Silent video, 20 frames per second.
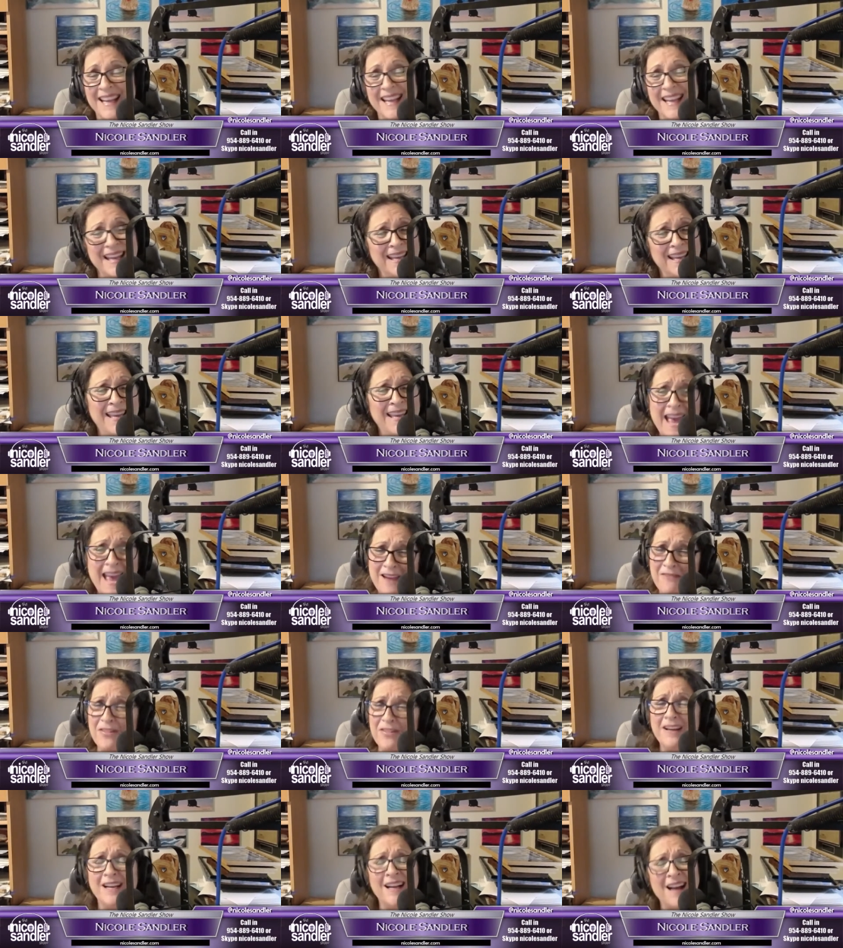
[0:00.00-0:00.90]
He
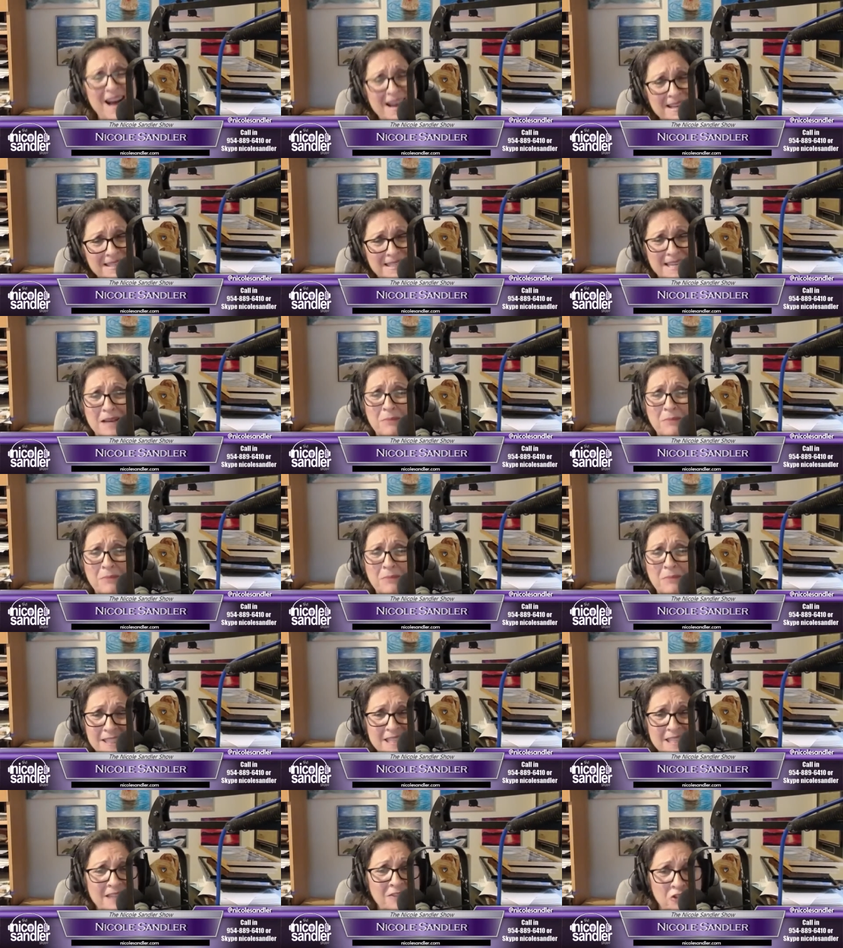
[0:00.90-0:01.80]
gave the goddamn
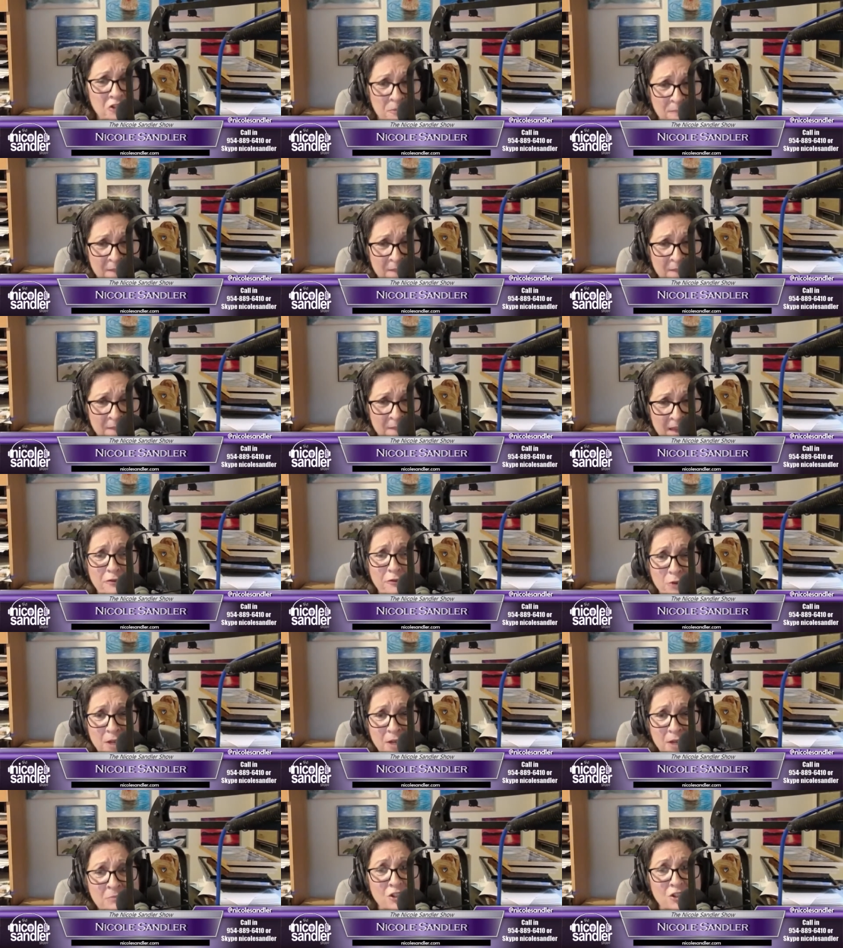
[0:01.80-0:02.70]
Presidential Medal of
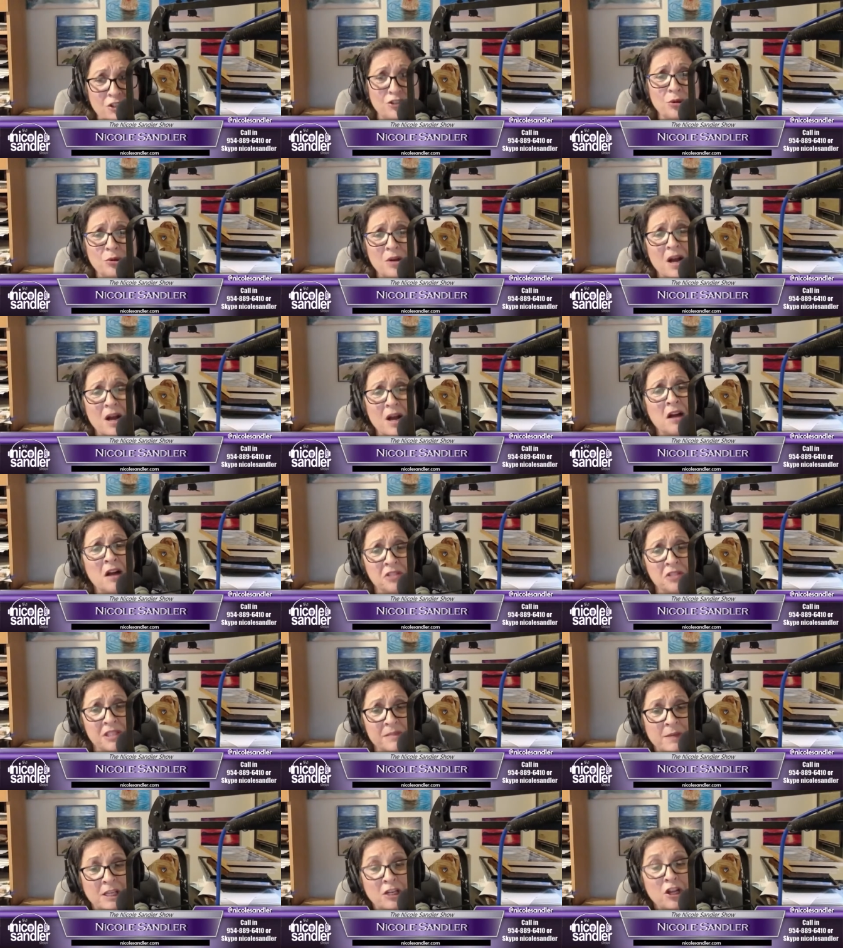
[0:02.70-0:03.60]
Freedom to two
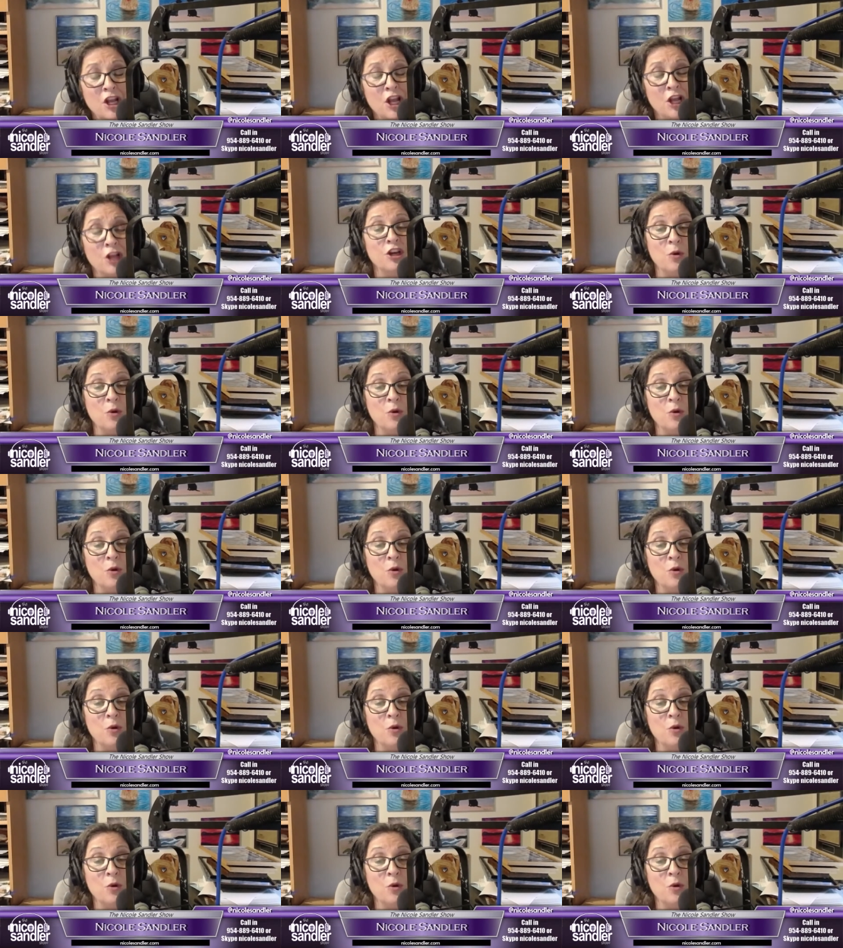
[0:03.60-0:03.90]
congressmen